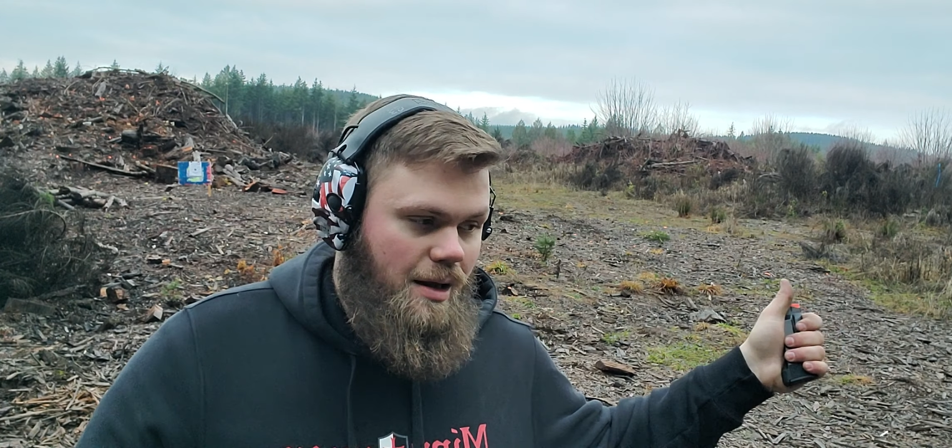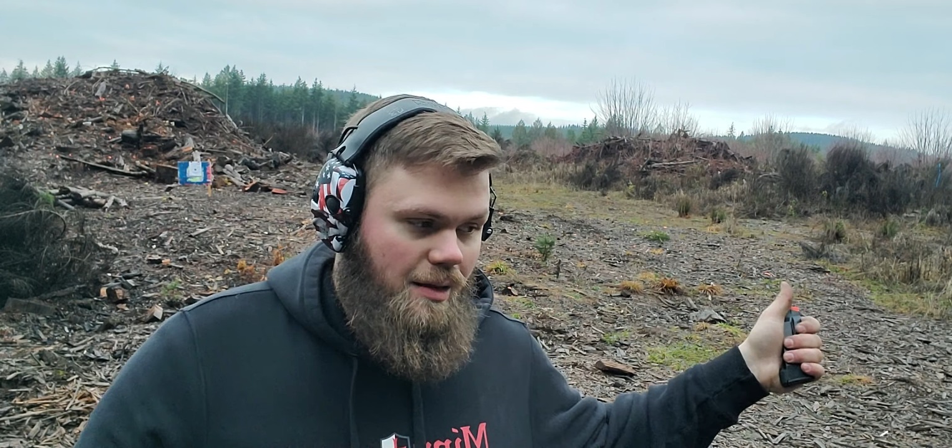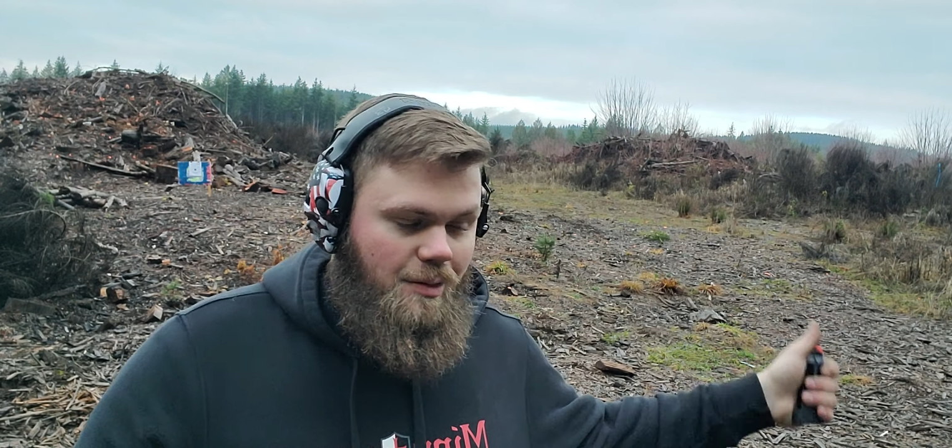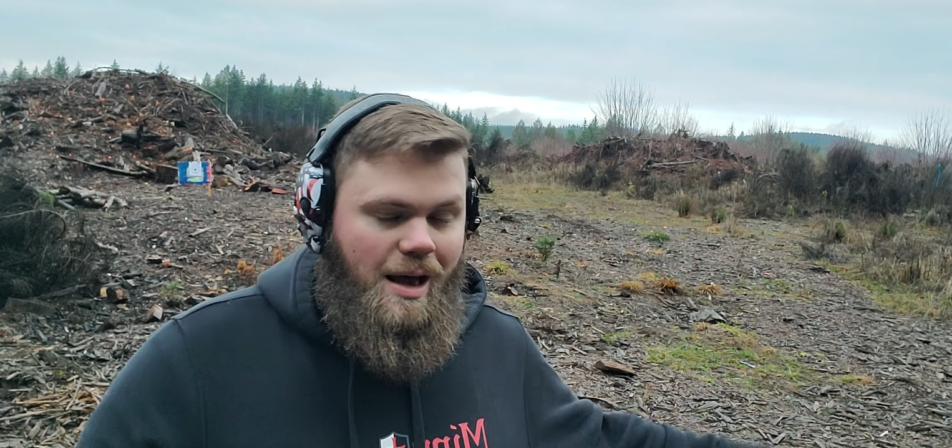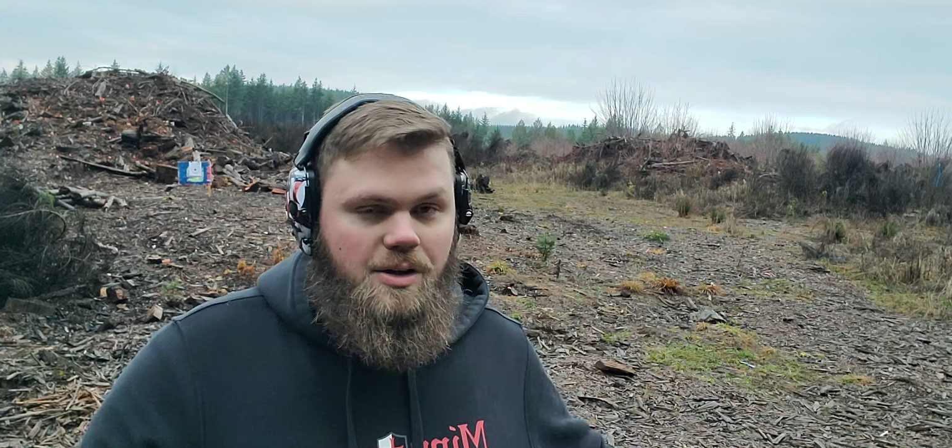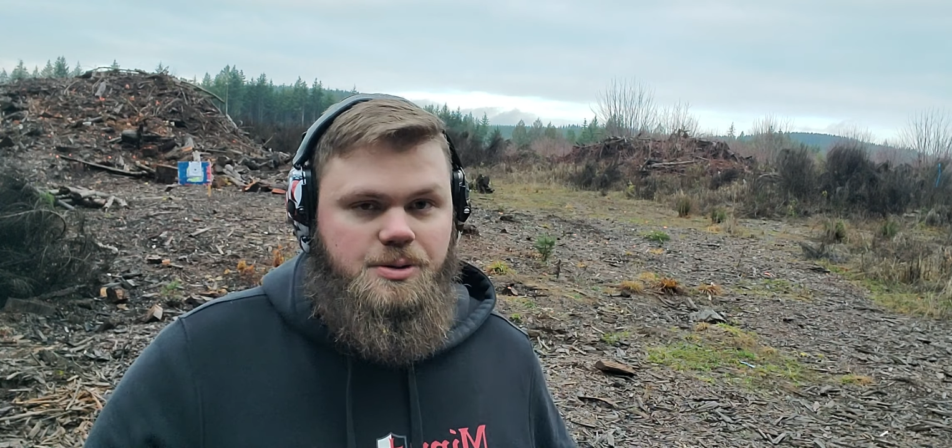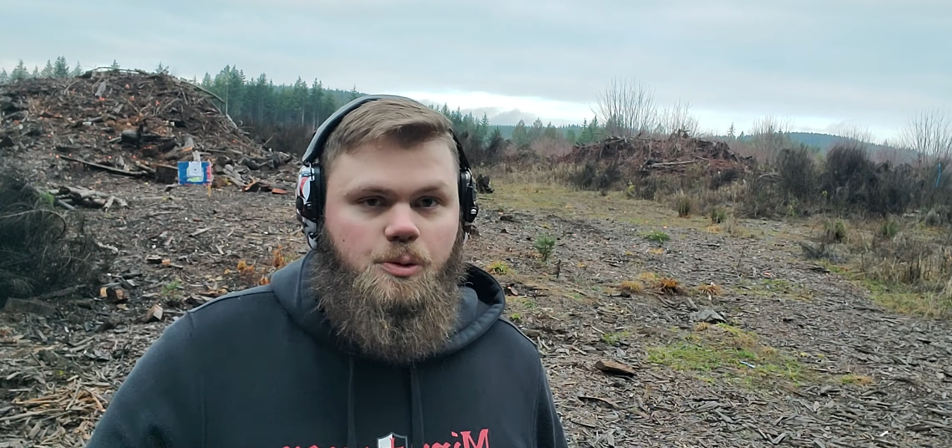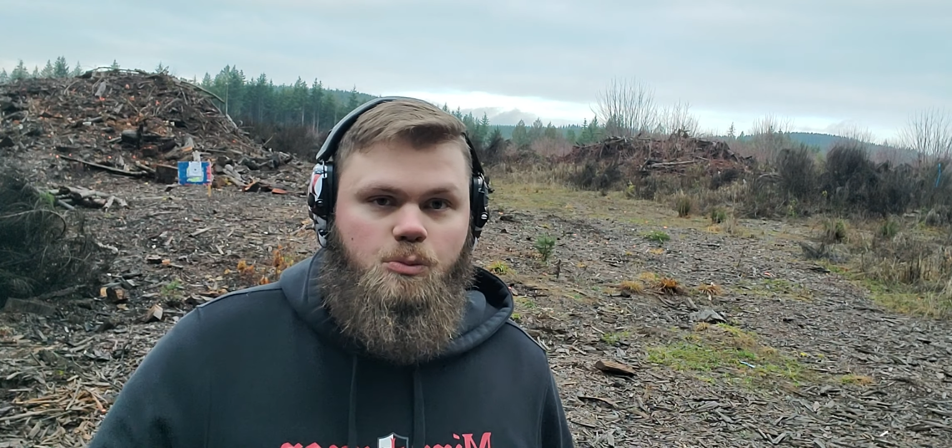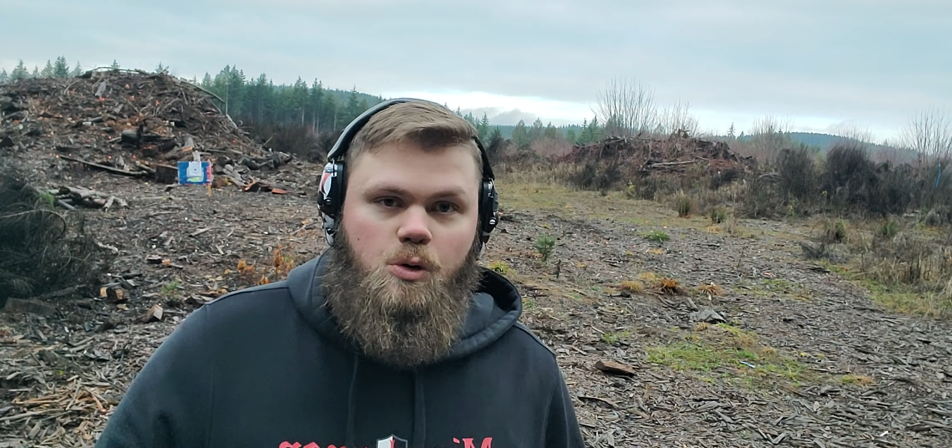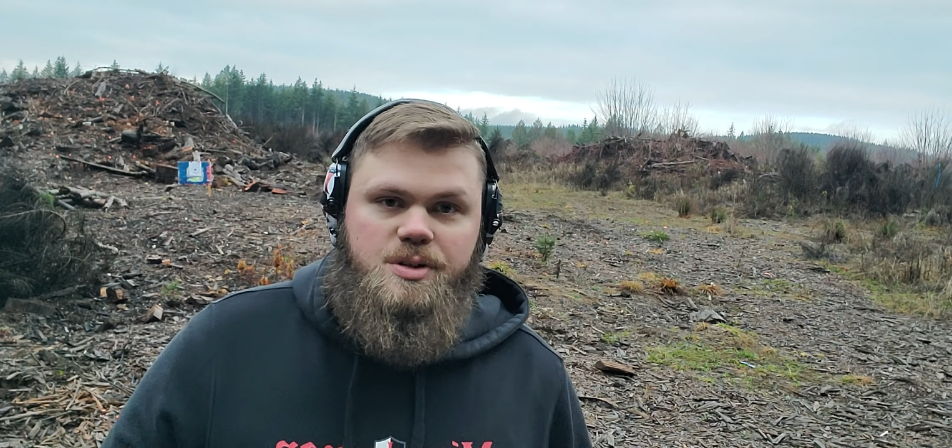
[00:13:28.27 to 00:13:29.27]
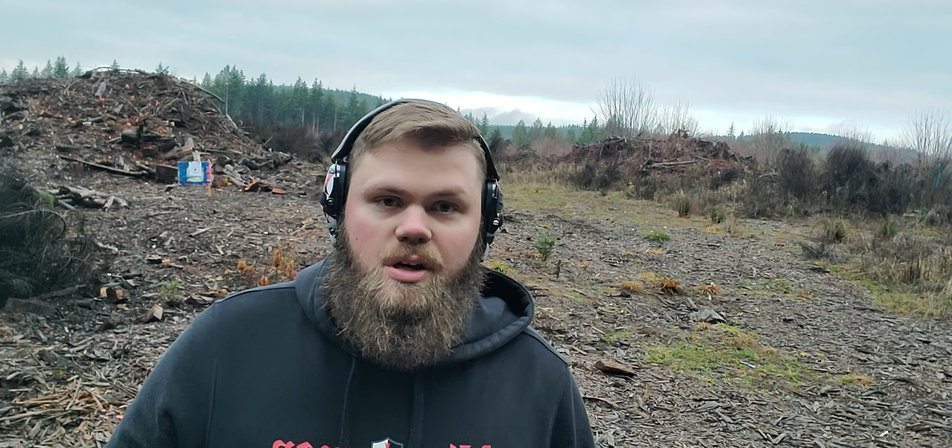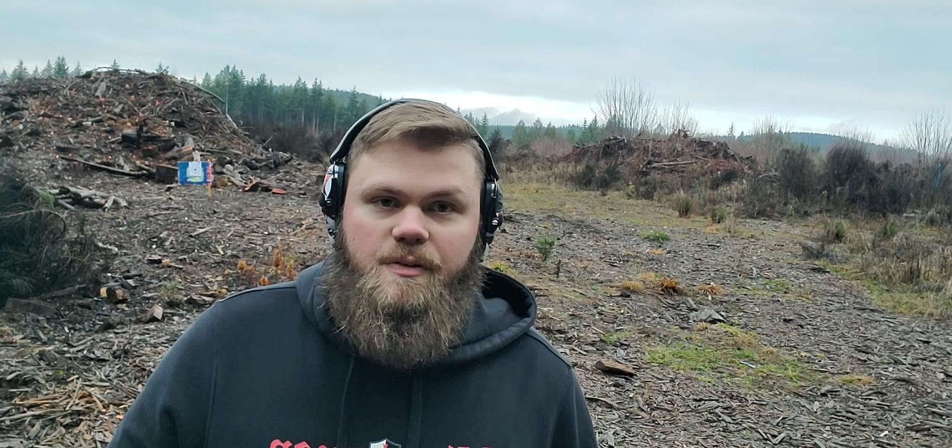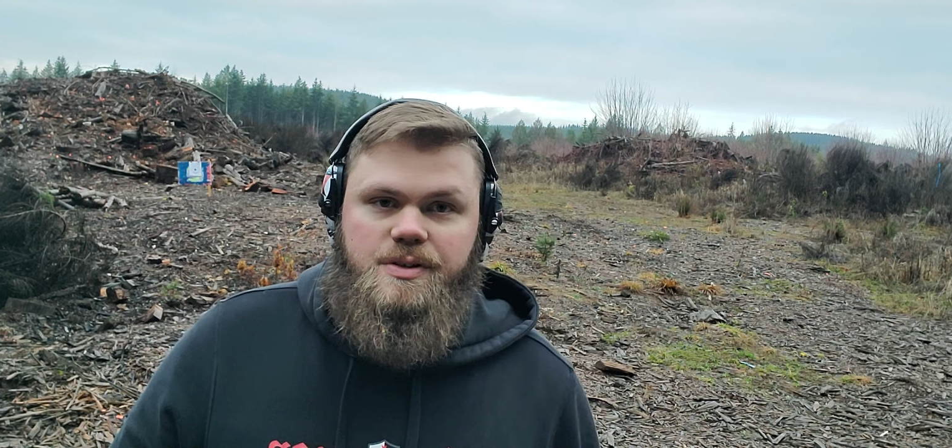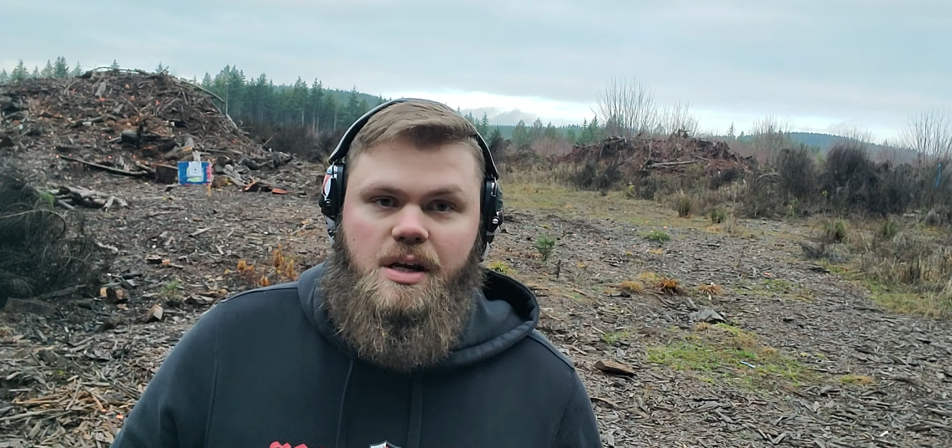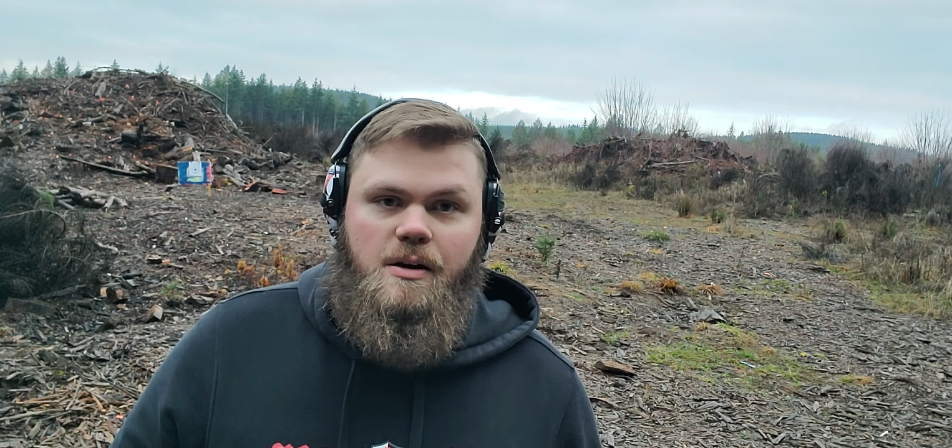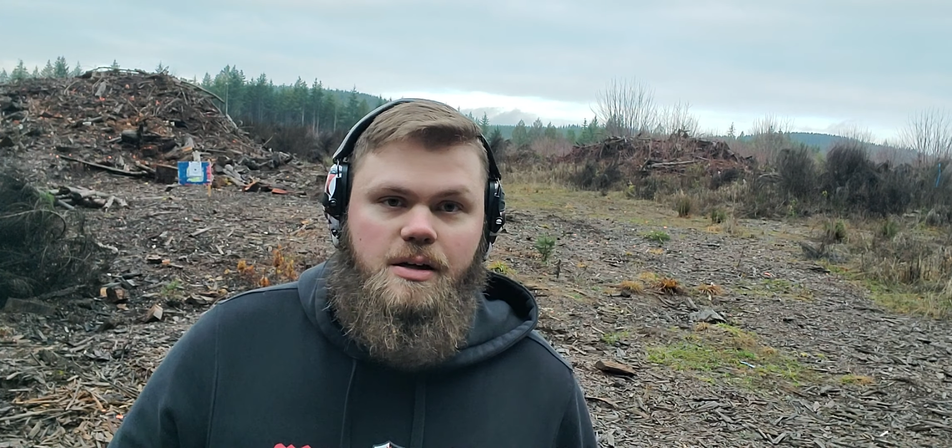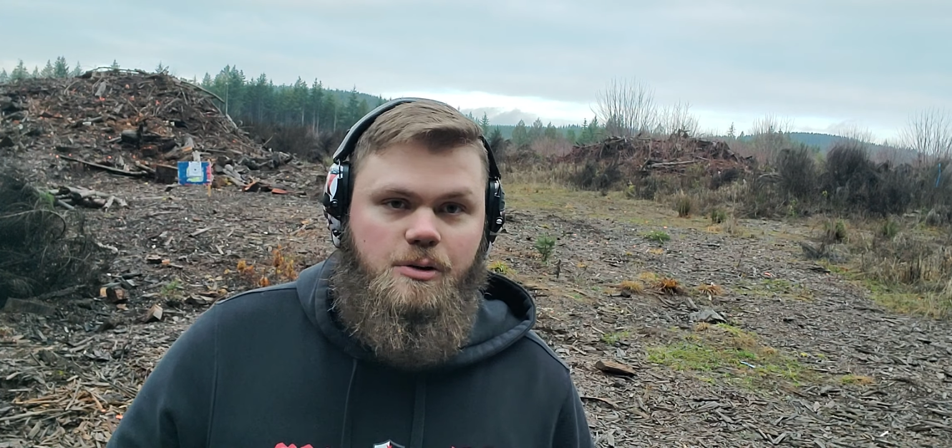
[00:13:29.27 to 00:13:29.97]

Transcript: allows for more surface area